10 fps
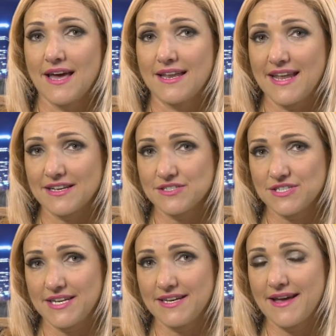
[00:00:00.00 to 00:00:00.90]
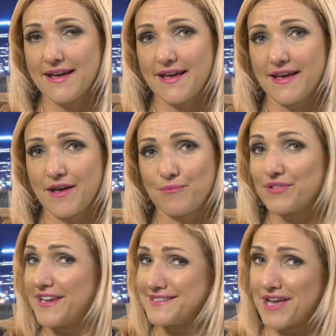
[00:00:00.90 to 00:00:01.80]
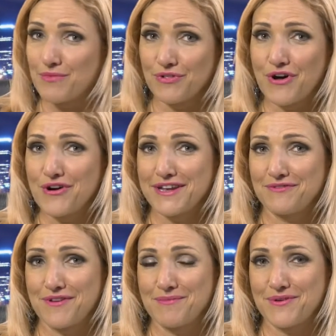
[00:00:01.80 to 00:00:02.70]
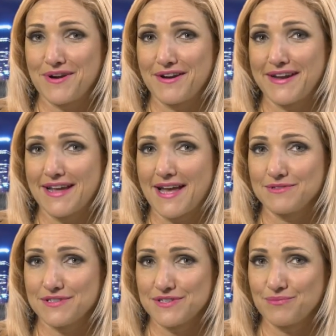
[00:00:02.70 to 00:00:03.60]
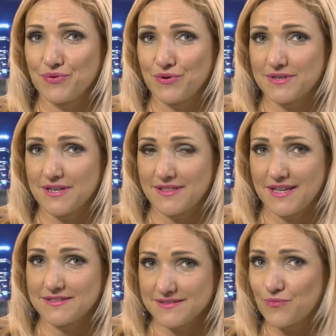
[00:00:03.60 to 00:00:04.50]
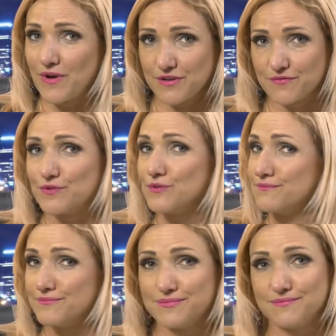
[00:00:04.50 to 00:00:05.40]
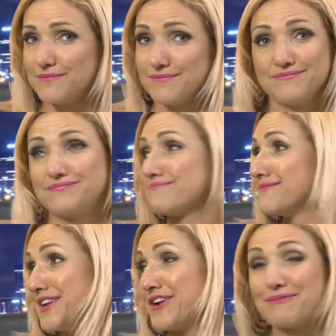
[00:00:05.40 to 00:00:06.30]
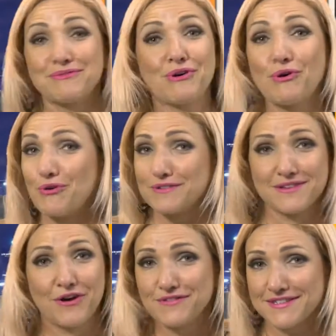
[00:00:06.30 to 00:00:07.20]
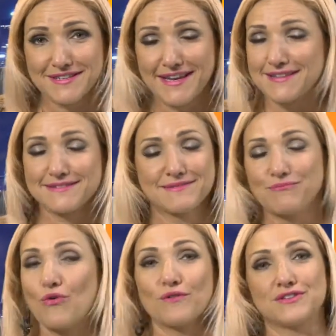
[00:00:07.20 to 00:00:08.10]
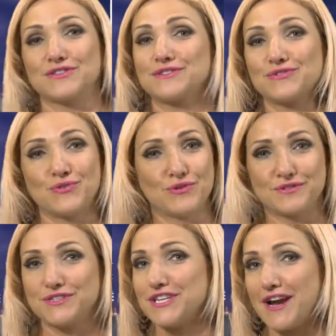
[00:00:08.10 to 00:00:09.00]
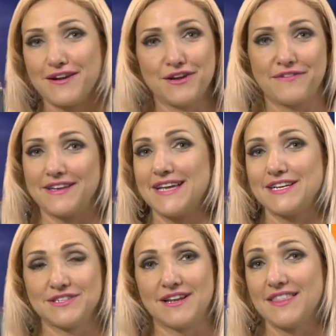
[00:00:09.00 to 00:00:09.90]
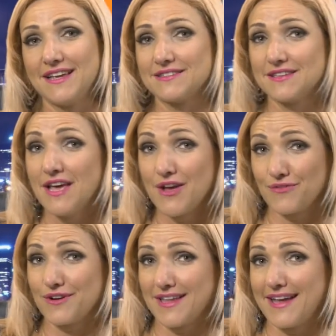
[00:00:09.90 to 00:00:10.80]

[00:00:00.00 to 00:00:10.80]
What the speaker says: next year, please come along in February to support this wonderful, you know, cause. Obviously, it's more than just a cause or a charity or foundation. I think it's really,